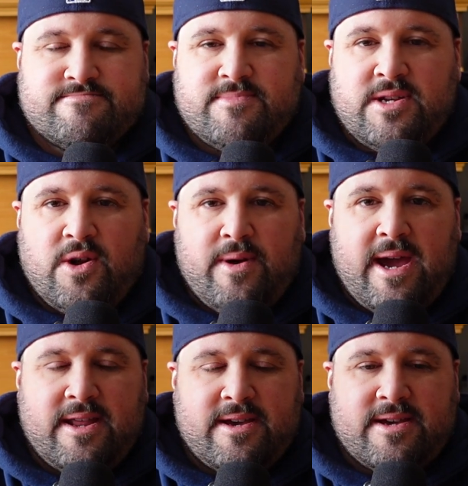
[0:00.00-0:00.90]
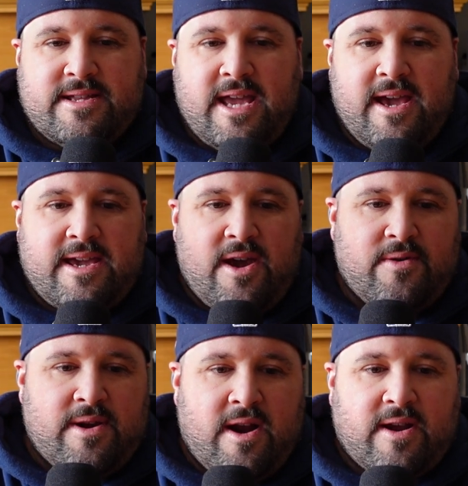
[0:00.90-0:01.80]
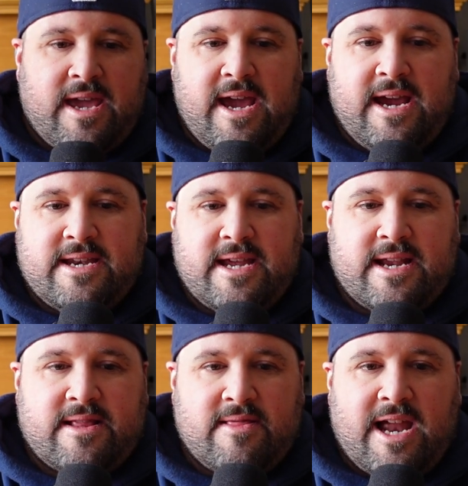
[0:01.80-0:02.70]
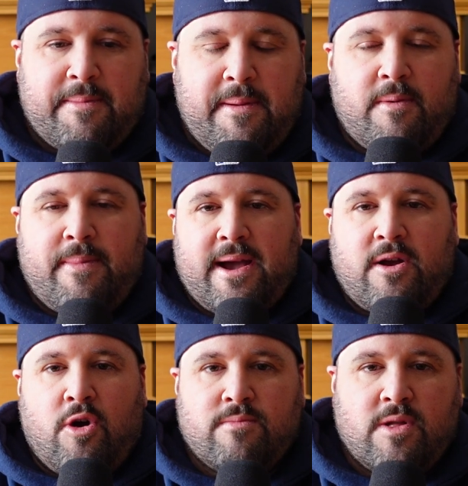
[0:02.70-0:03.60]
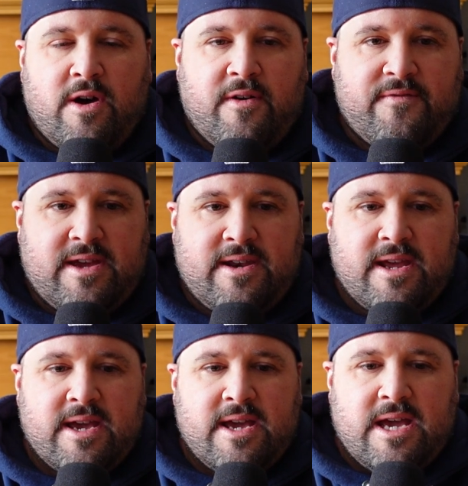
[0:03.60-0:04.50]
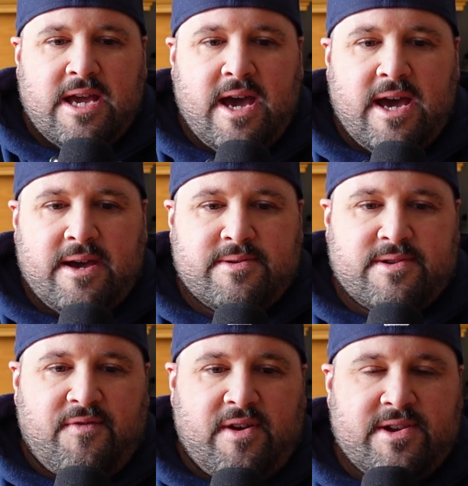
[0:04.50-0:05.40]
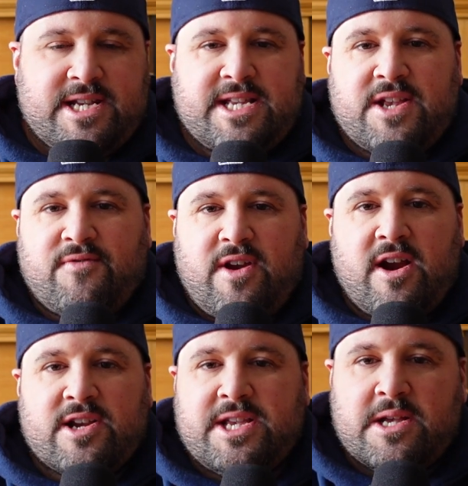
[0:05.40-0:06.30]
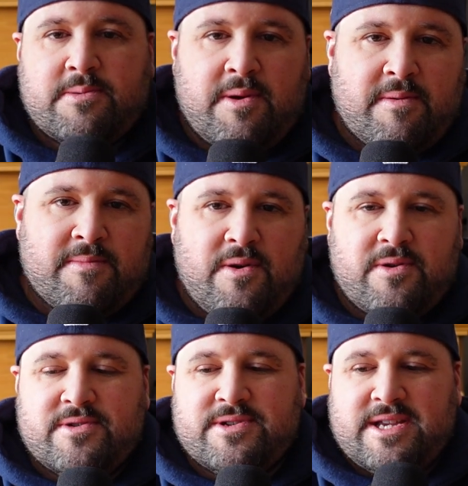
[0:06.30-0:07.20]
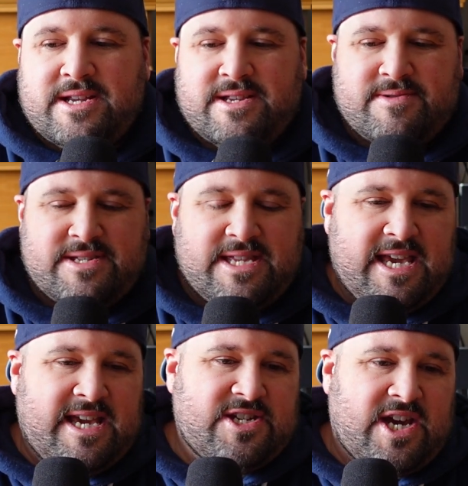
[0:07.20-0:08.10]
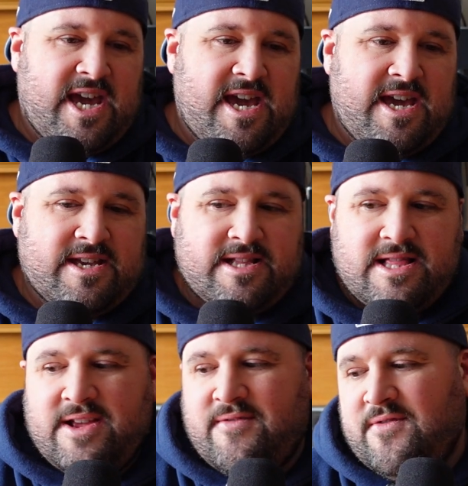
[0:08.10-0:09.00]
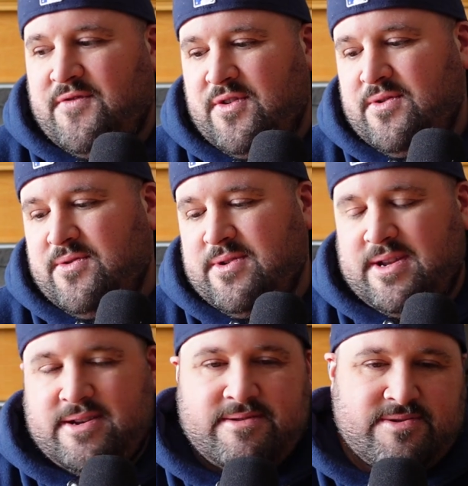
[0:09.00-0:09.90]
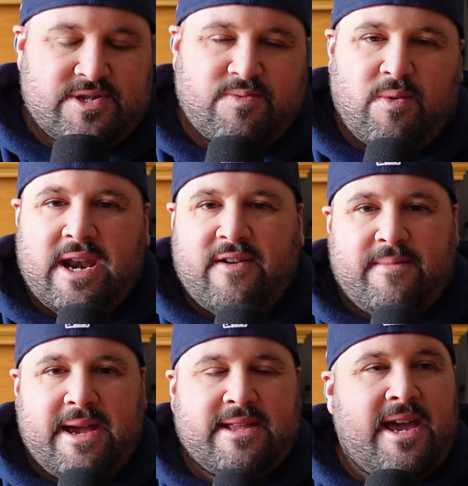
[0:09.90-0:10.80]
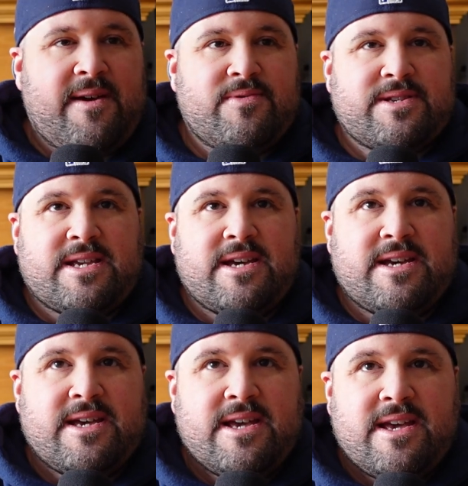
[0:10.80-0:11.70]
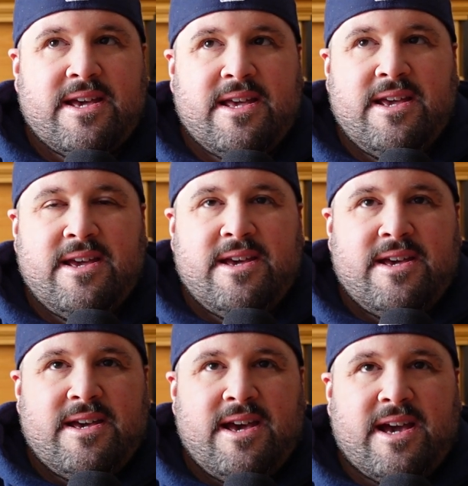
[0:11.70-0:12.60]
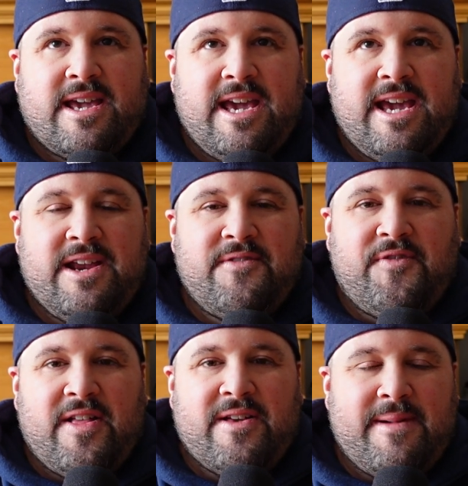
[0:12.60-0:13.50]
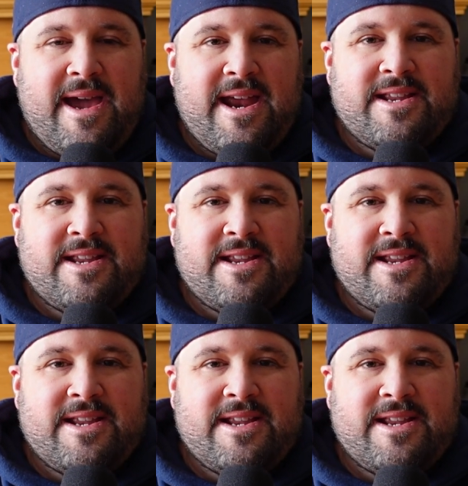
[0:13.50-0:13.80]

You know, we had a takeout in an arcade that a lot of people back home loved, and it was a very successful car sales with Hickman Motors and DJ and delivering food and just whatever, man. Dad was a keen fella, man,